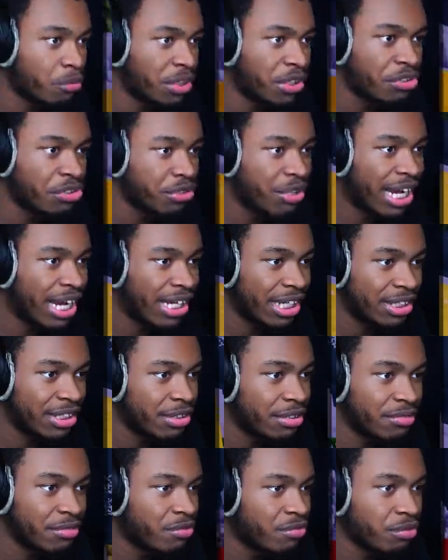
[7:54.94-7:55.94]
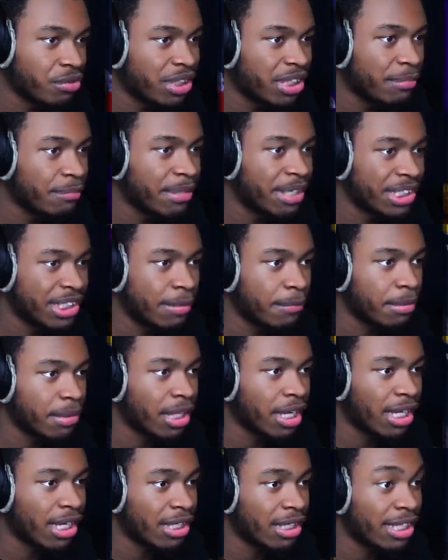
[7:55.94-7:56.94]
Render Dragon really messed up a
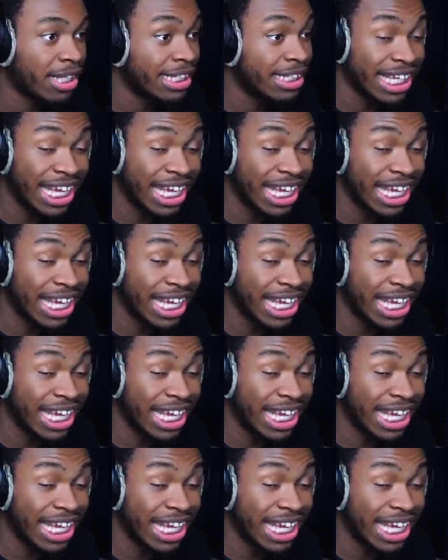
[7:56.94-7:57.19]
lot of things